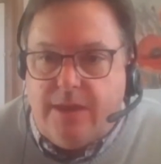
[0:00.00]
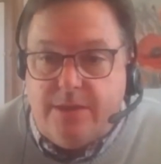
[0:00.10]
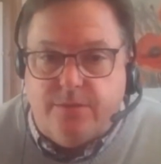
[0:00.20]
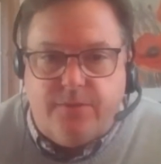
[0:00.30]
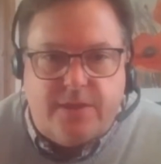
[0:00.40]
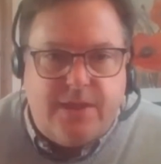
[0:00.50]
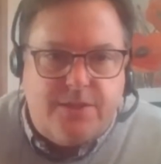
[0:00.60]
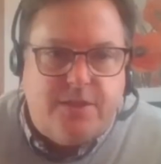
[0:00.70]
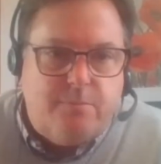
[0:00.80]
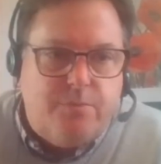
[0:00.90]
is a
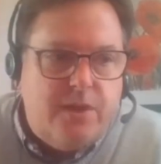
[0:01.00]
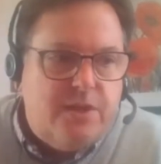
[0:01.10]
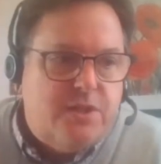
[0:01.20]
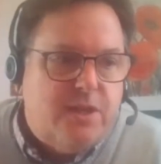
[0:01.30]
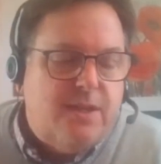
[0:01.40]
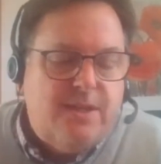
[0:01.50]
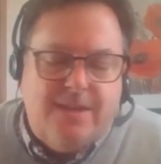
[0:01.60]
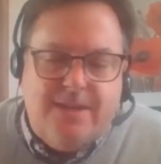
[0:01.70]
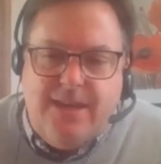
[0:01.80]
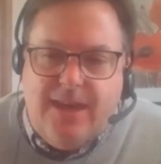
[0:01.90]
fantastic preacher,
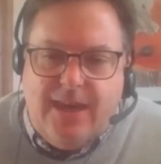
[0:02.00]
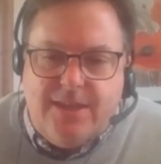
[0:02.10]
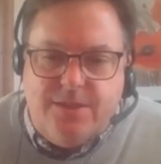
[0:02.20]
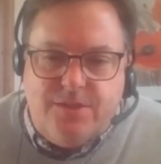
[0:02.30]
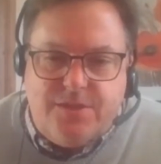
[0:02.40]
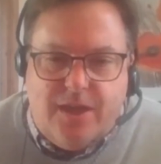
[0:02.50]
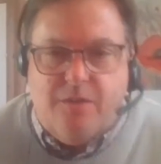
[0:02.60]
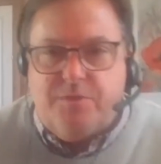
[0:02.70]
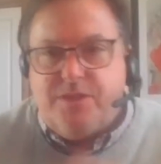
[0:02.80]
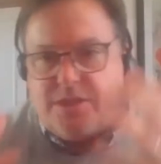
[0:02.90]
and I
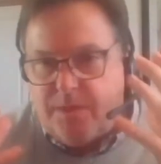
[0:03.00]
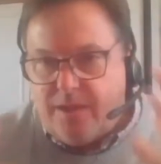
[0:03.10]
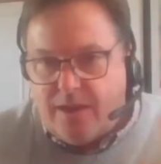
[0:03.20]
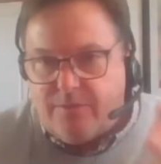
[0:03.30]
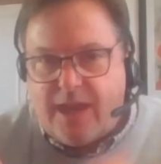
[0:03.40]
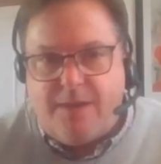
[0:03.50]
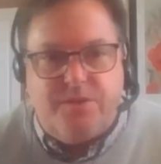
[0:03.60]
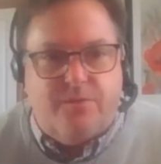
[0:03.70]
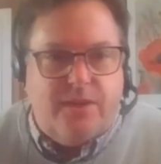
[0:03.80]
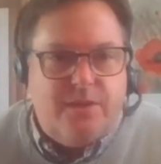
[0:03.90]
would just be kind of
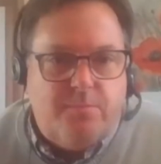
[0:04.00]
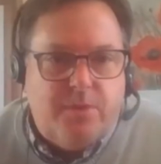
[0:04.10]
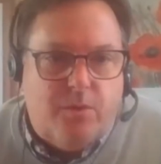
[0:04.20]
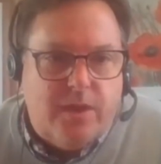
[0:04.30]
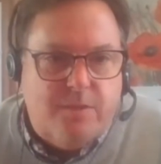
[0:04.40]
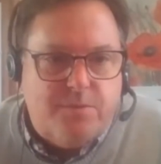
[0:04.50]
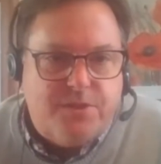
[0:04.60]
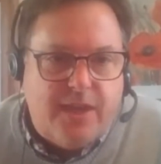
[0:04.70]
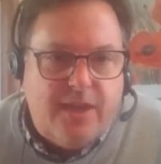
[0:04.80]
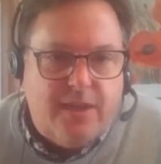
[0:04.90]
captivated by what he was
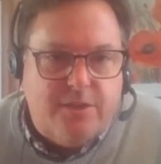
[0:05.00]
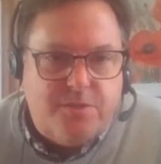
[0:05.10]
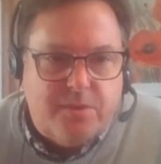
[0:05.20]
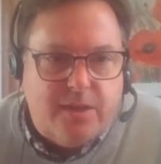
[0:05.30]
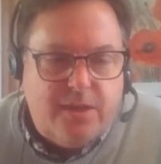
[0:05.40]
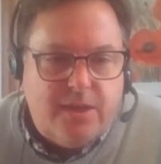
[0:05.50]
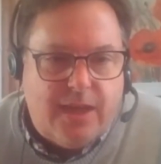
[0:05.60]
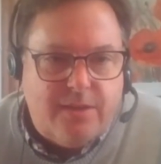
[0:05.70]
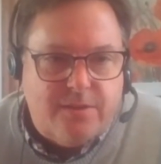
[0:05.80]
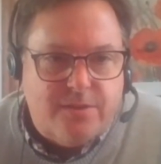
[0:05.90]
saying each week,
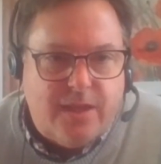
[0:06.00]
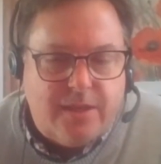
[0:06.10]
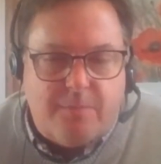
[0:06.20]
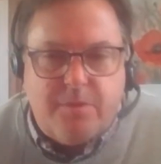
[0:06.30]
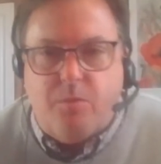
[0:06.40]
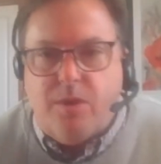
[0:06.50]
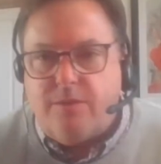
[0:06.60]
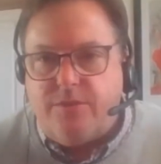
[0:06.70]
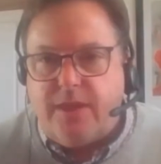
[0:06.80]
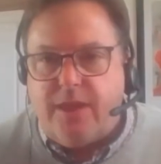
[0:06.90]
and coming away
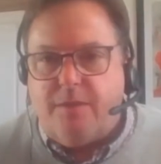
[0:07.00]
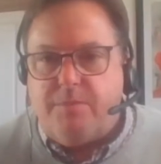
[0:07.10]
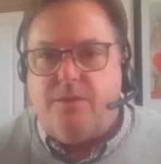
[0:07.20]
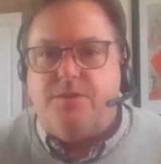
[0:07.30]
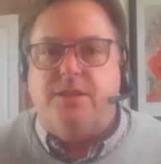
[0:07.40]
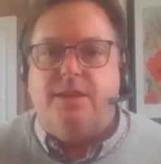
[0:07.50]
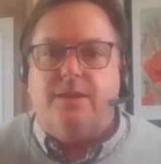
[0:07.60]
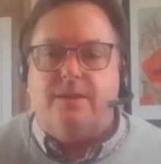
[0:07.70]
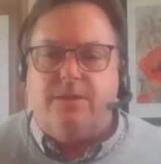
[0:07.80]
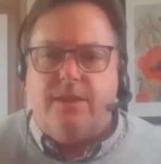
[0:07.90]
and thinking about it,
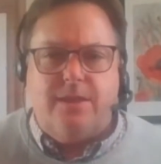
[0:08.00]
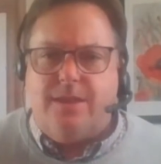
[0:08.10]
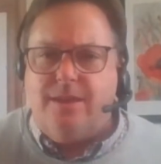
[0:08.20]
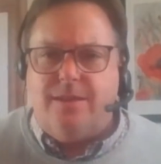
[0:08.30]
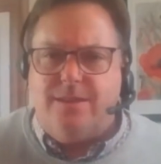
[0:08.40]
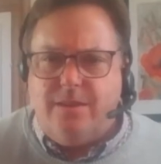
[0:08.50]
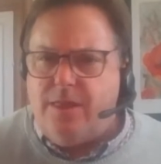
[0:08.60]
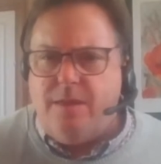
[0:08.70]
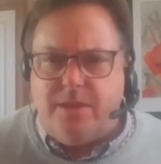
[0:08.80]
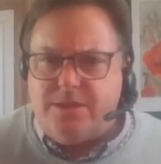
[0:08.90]
and thinking that, you know,
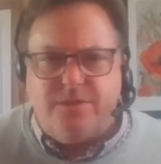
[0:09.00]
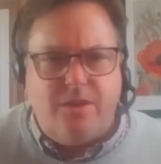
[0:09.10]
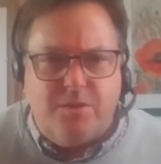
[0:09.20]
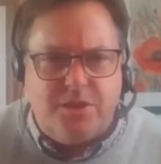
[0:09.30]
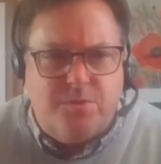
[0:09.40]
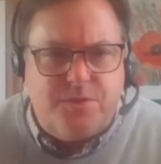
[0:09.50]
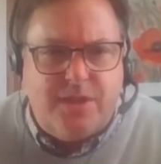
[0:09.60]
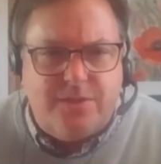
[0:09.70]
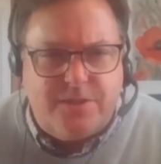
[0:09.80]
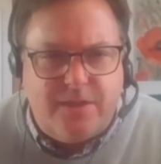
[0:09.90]
that makes so much more
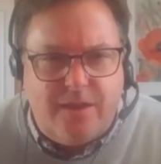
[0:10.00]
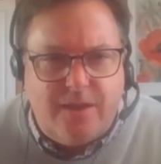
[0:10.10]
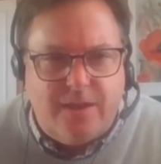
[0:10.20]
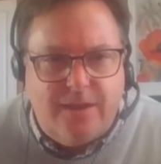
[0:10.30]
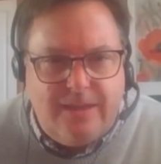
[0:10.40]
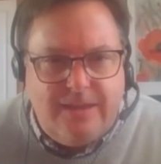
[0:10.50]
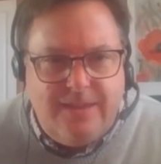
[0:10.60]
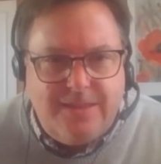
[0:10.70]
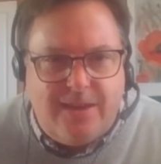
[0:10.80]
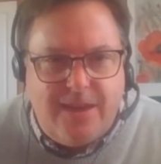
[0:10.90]
sense than I
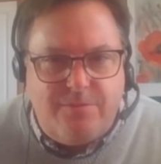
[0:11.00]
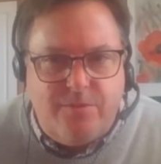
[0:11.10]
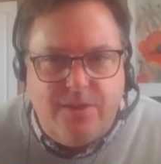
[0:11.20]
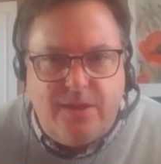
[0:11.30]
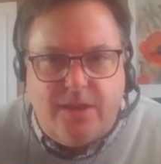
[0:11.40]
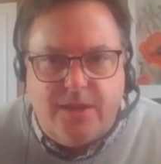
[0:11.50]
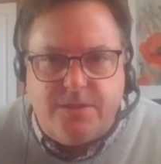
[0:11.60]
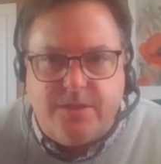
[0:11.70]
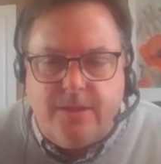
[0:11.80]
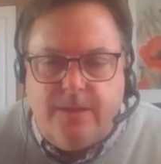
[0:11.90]
ever realized.